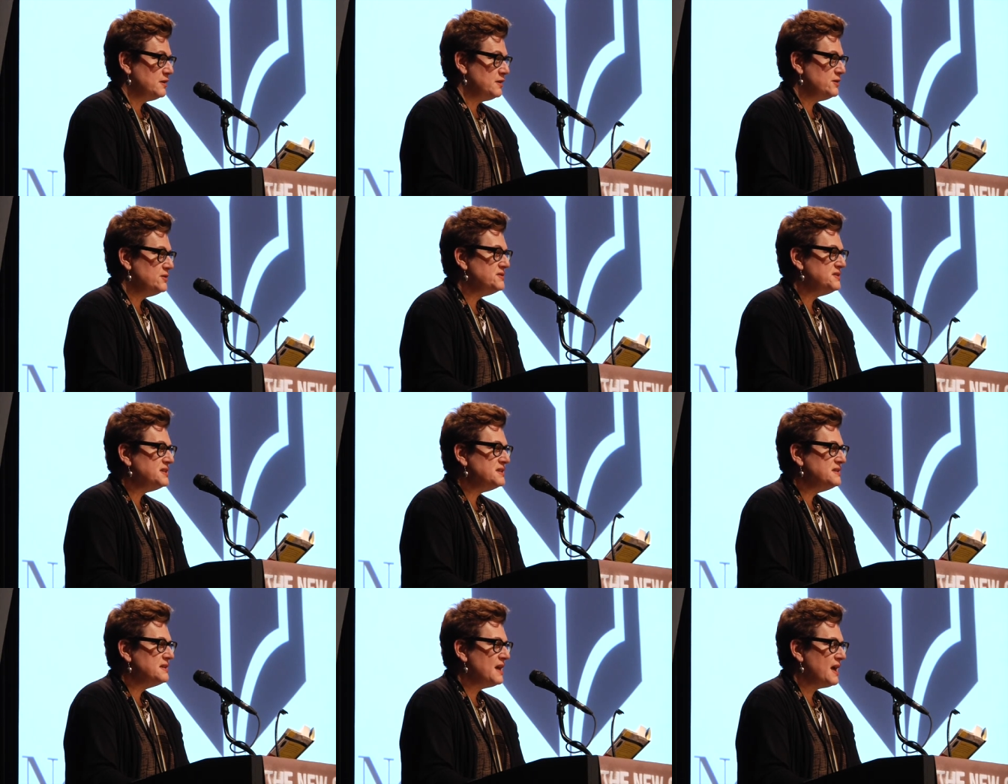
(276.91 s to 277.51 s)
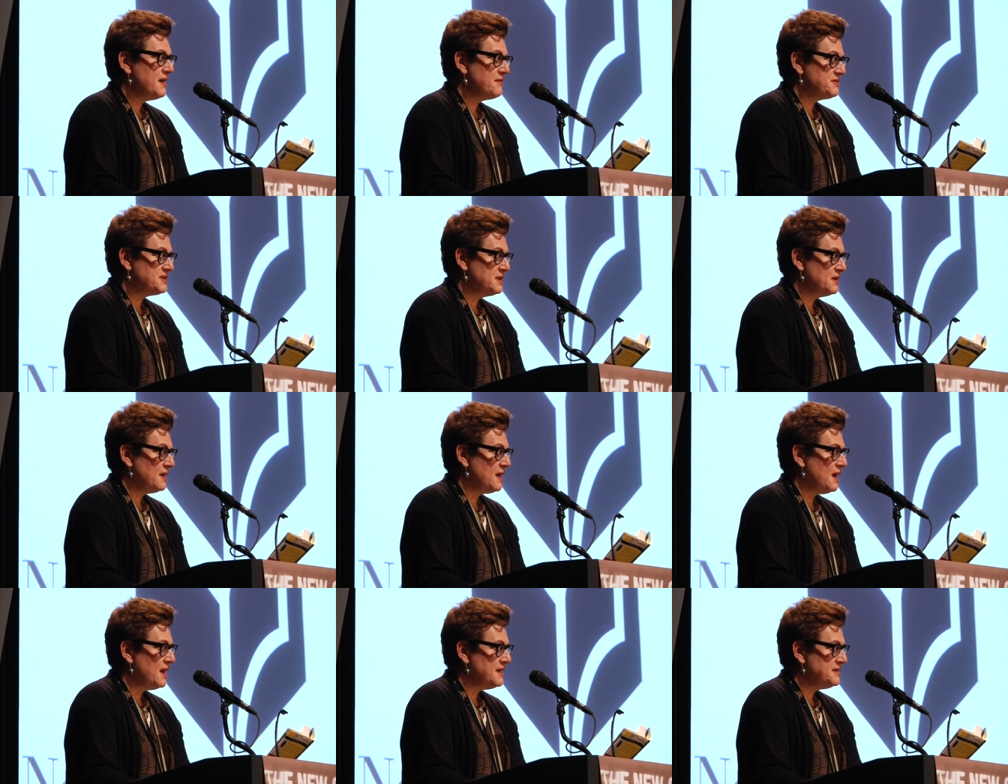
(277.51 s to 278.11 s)
You didn't have to
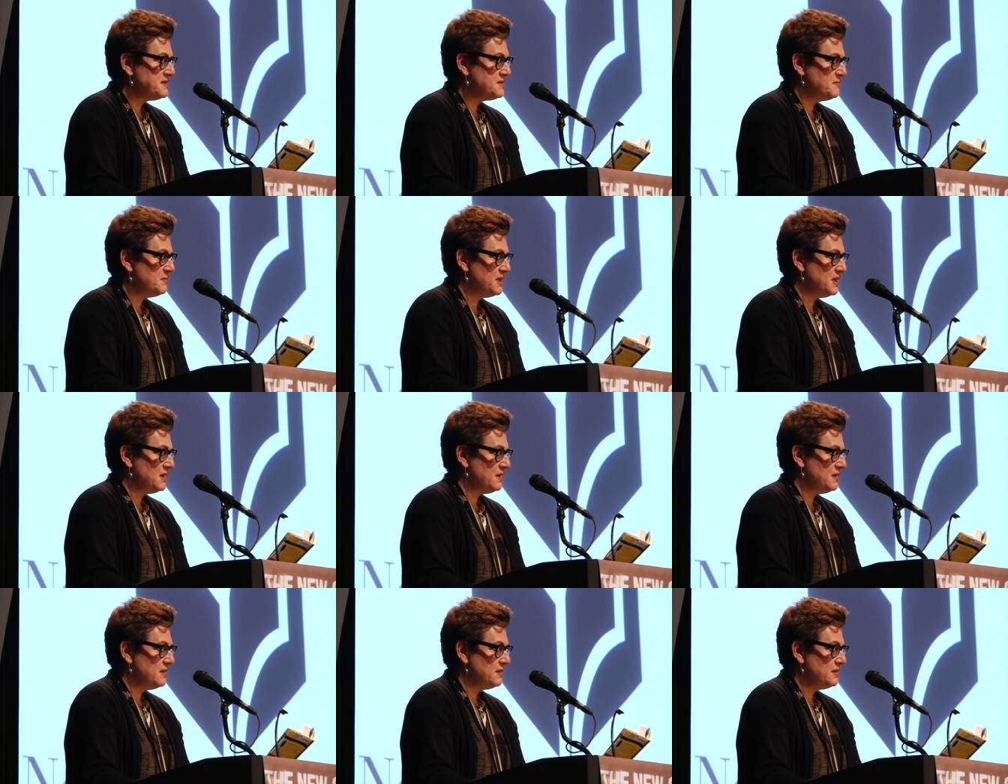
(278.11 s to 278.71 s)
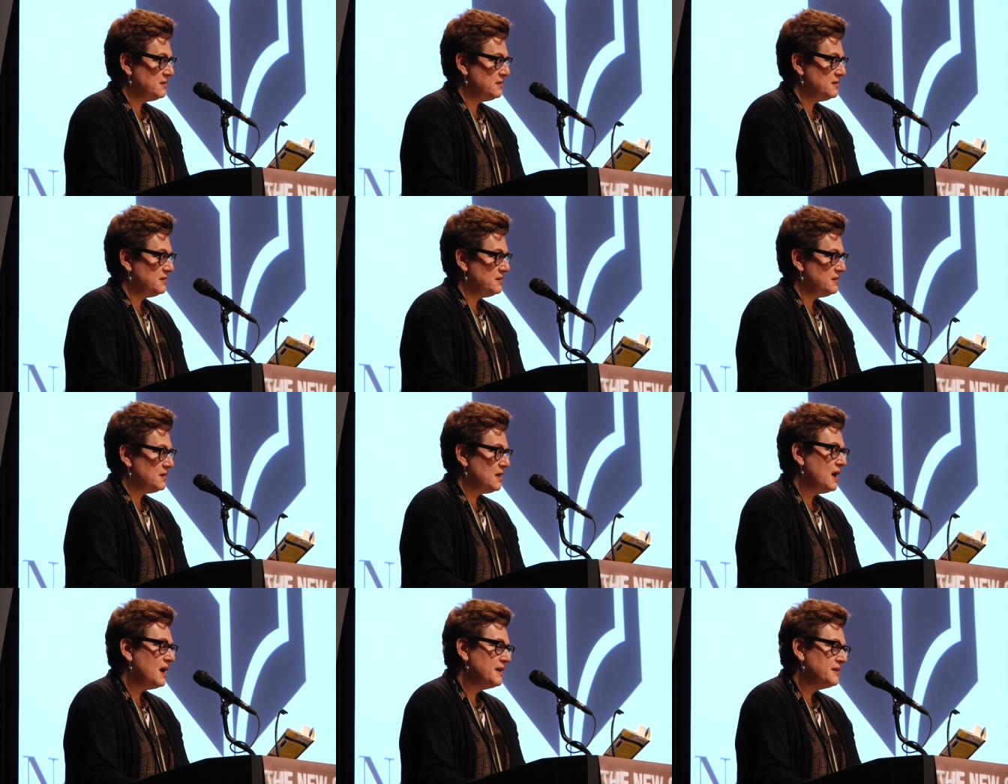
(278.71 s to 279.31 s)
lie to me.
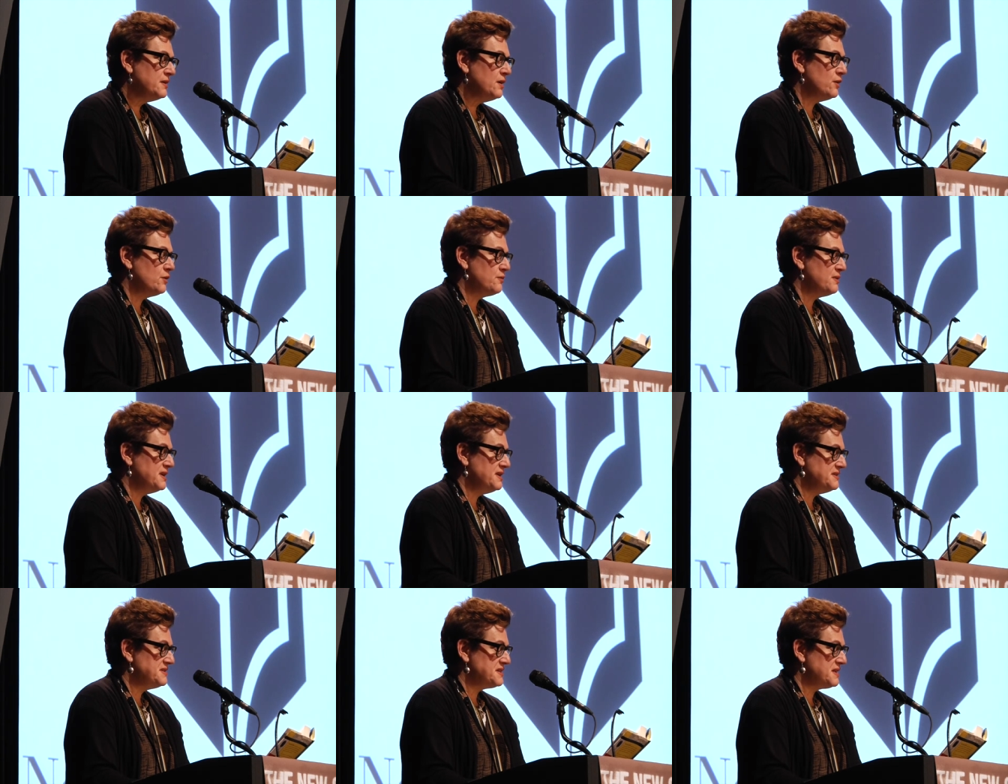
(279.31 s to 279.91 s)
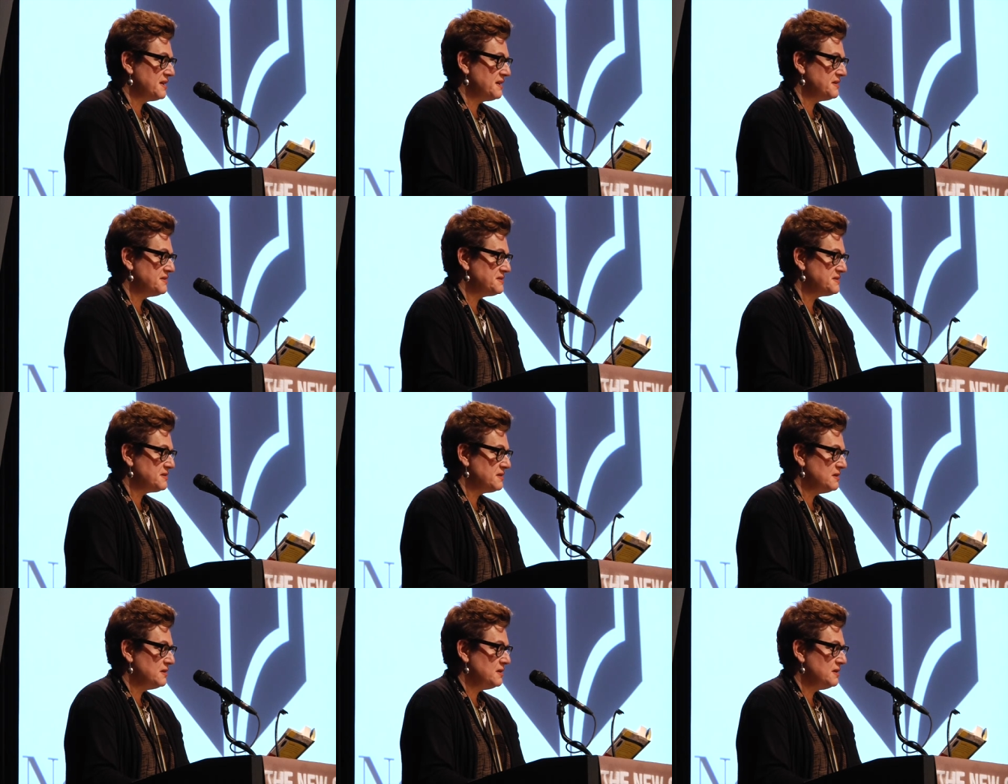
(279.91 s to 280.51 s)
I know, he
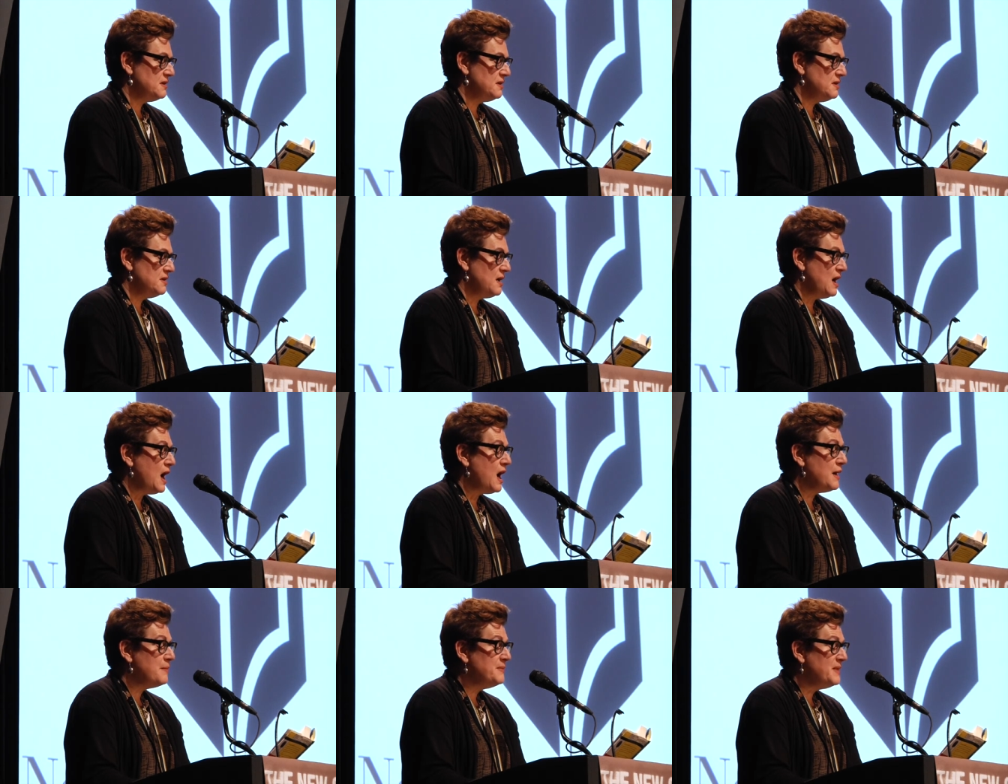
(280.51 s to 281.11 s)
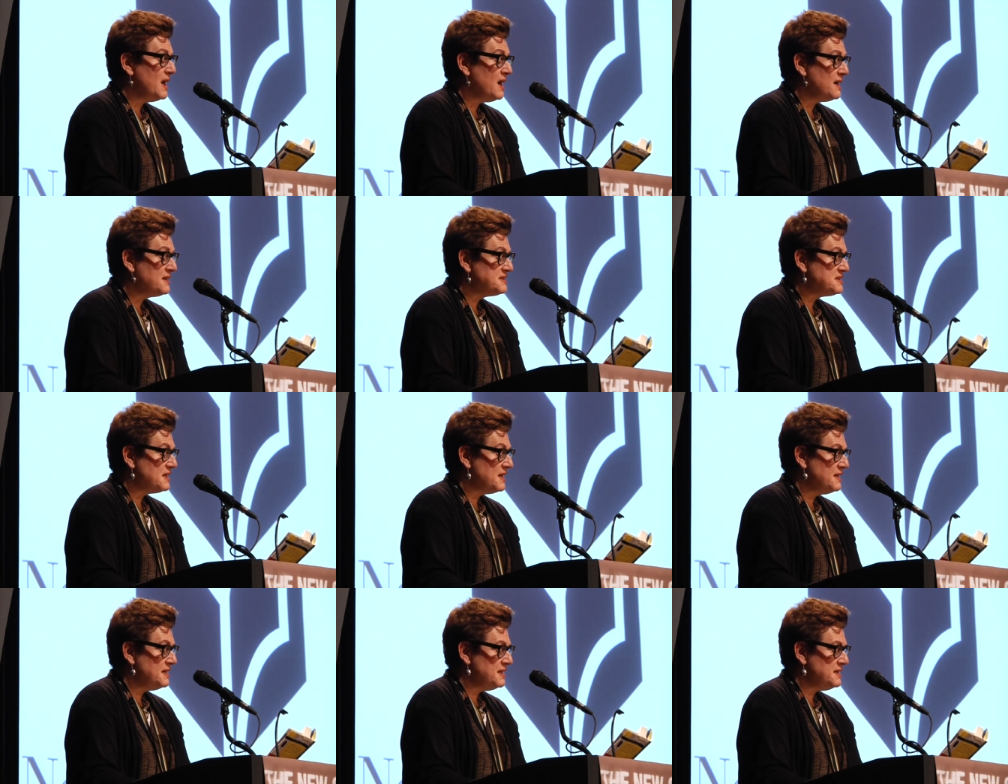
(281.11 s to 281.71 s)
says. I'm
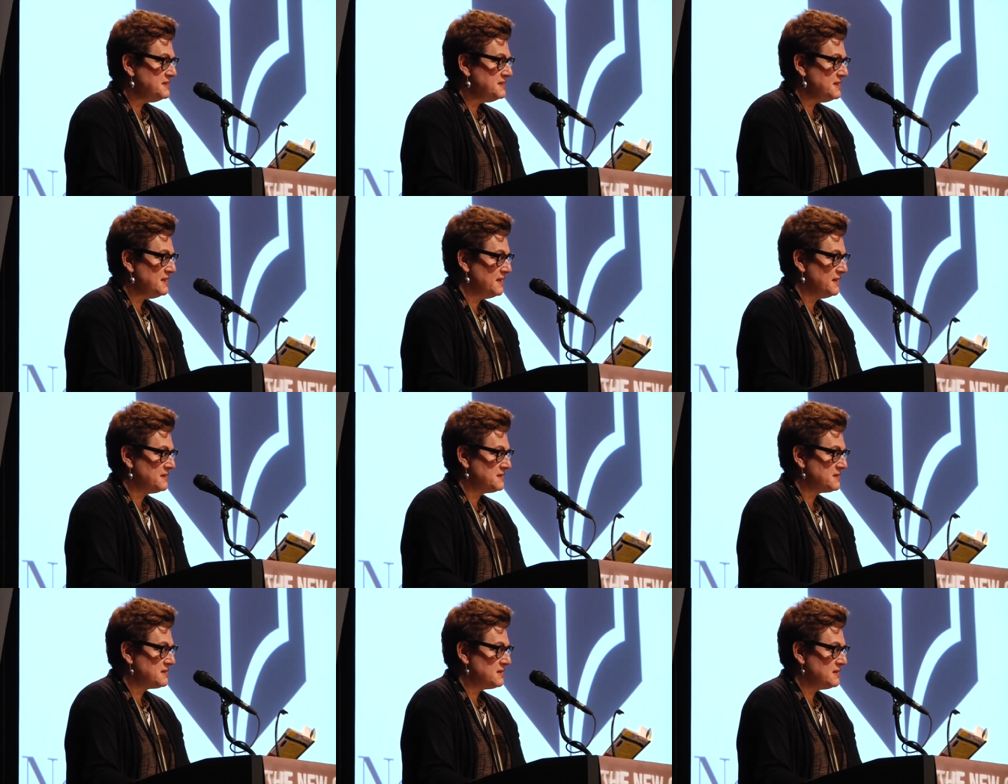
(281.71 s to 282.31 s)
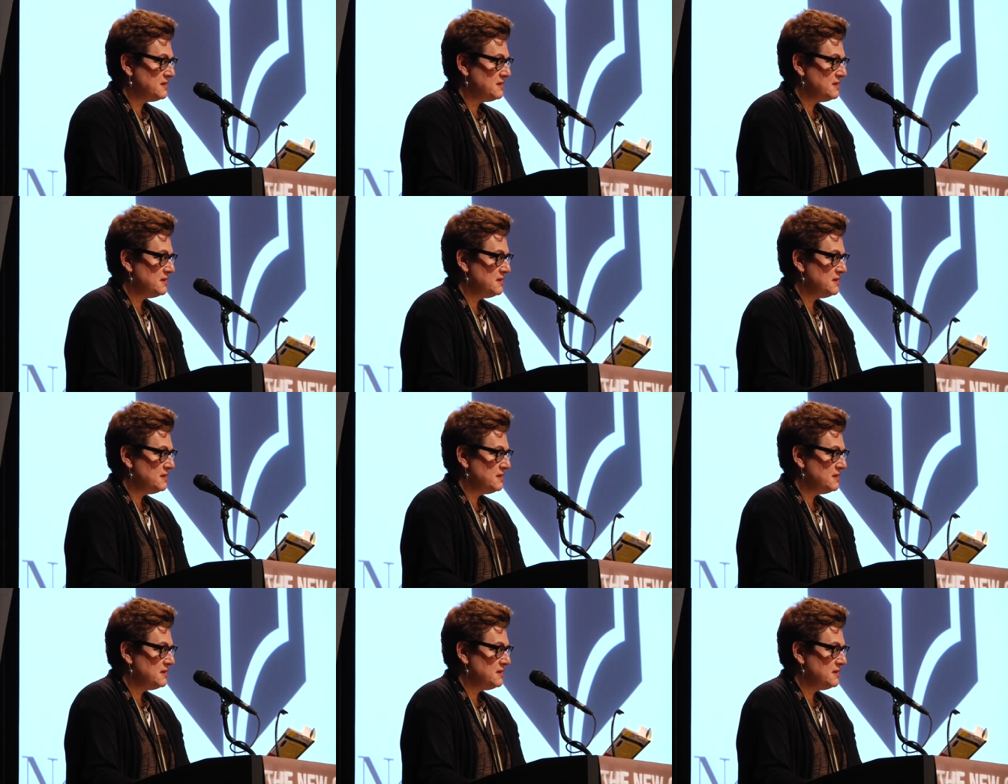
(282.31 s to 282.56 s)
not an idiot.